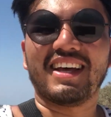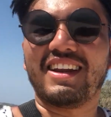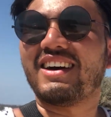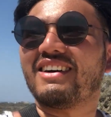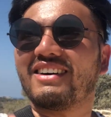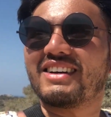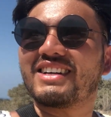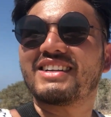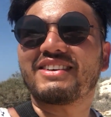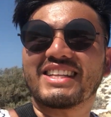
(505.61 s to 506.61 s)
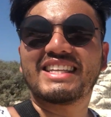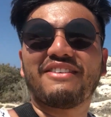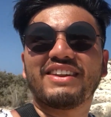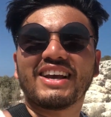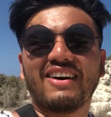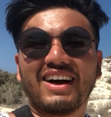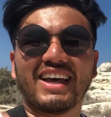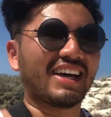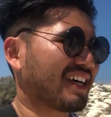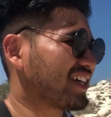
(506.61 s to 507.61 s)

I know, we can definitely go higher.